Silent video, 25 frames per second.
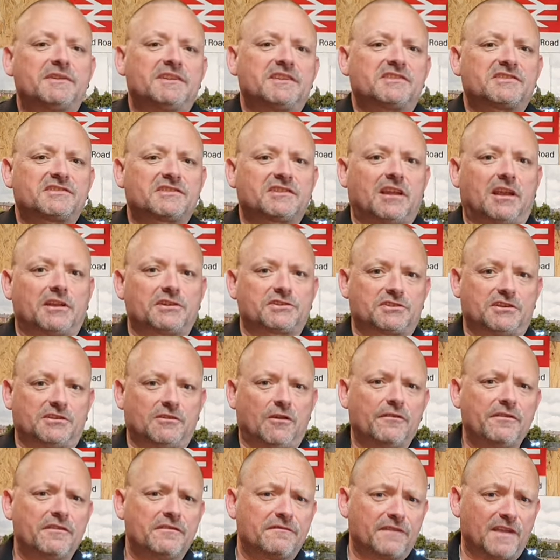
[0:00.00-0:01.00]
a discussion
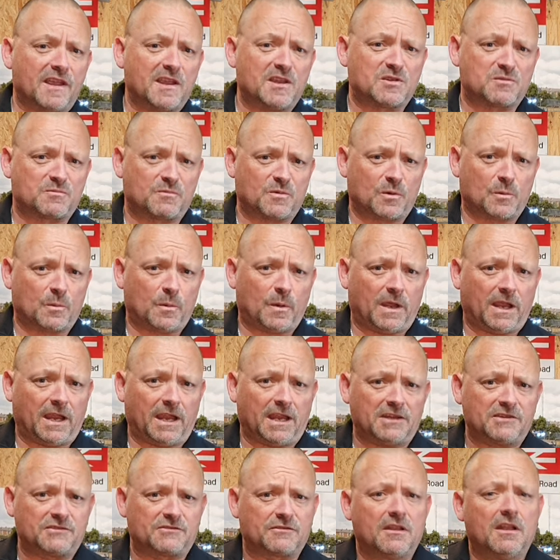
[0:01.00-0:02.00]
on the Facebook
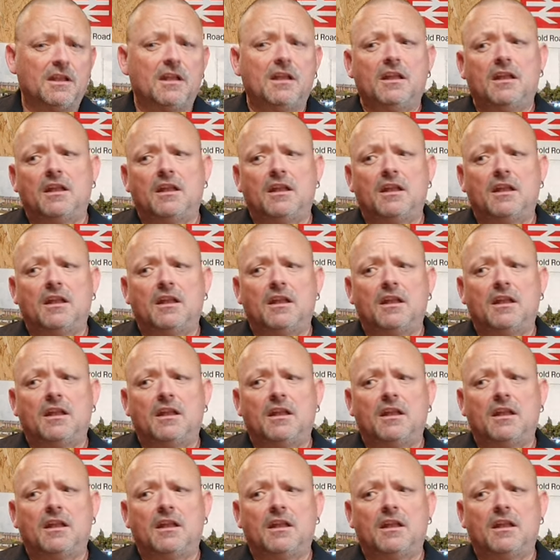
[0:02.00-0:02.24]
page